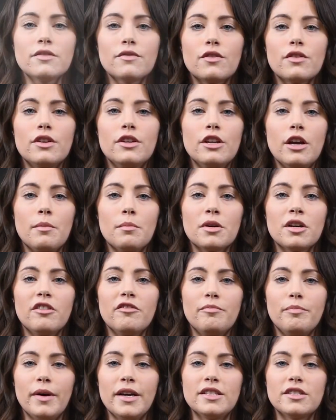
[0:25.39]
for the number
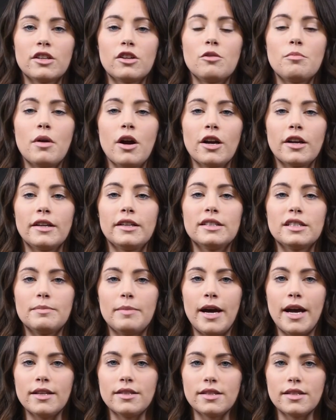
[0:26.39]
of bicycle parking
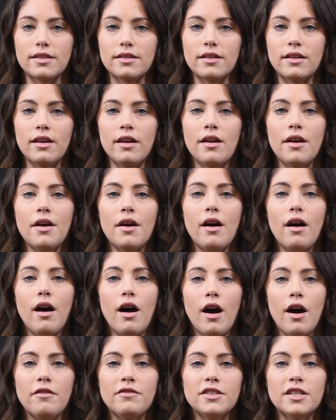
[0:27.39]
spots.
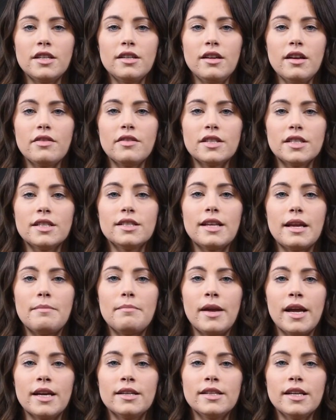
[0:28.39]
Often, this is a
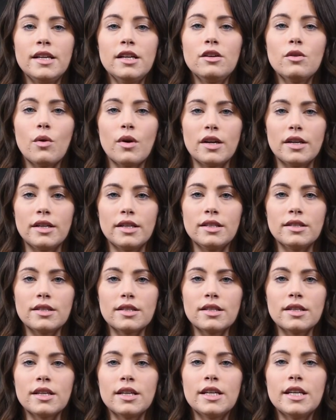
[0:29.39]
mandated
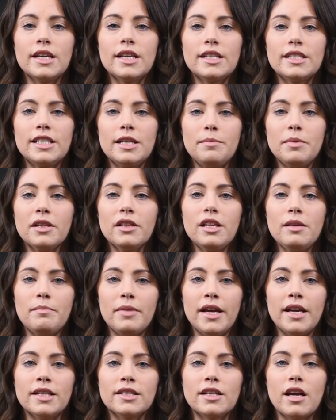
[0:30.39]
ordinance, typically
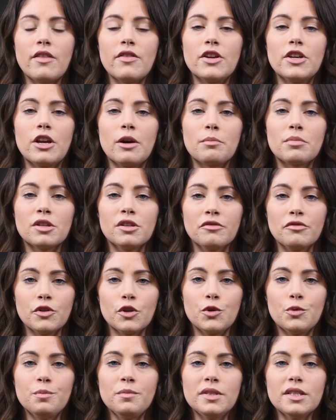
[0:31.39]
based on the number of
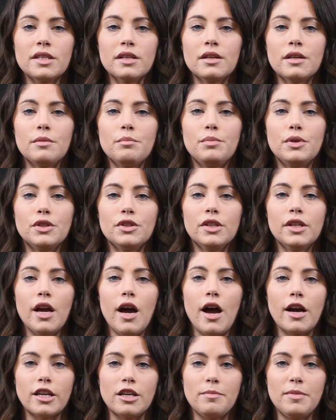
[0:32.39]
rooms, building
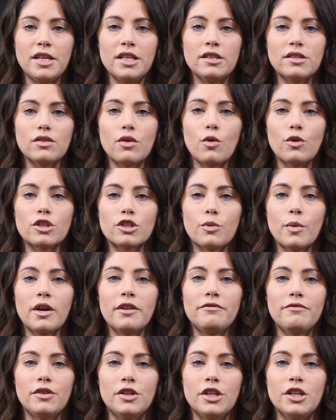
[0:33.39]
occupants, or square
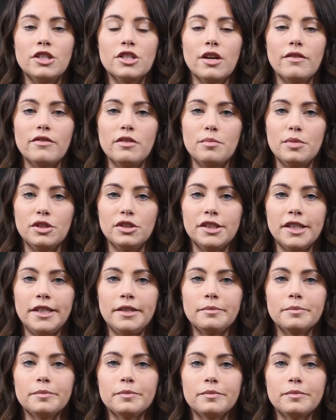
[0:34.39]
footage of the building.